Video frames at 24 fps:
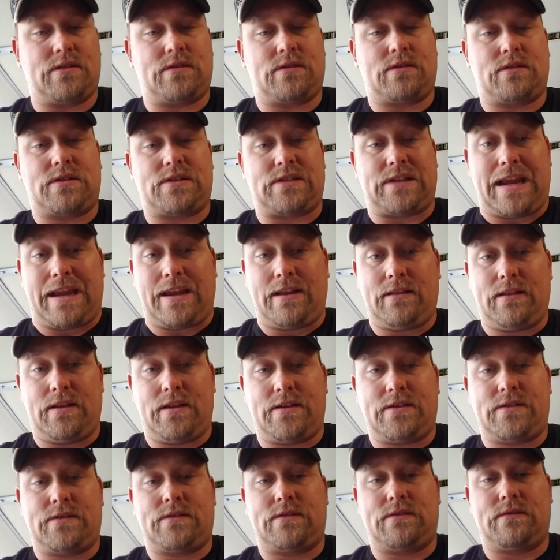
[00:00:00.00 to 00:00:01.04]

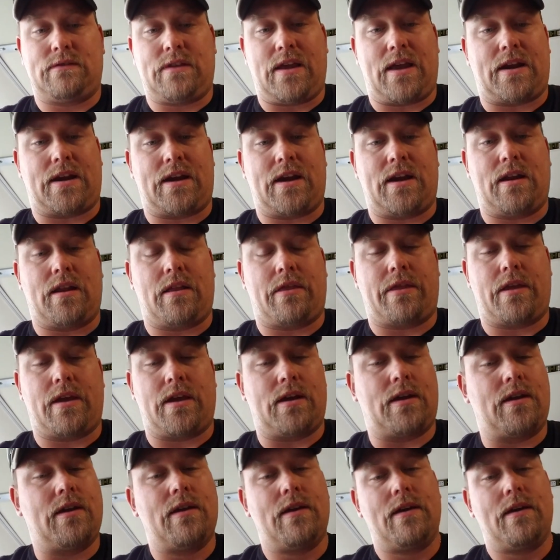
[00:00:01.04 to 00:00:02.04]
stainless, that kind of thing.